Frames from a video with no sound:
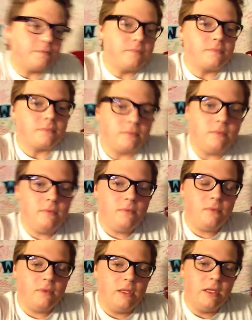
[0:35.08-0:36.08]

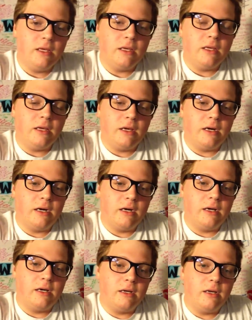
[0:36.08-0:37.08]

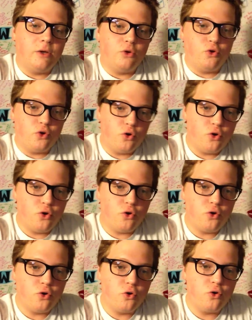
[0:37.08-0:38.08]

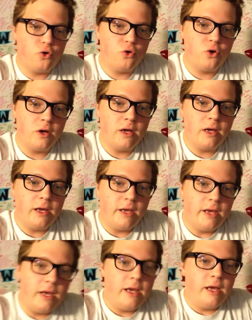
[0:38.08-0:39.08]

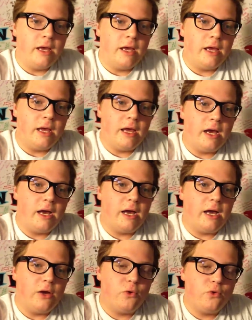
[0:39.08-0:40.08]

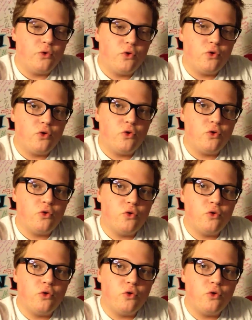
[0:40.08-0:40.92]
(no one is talking)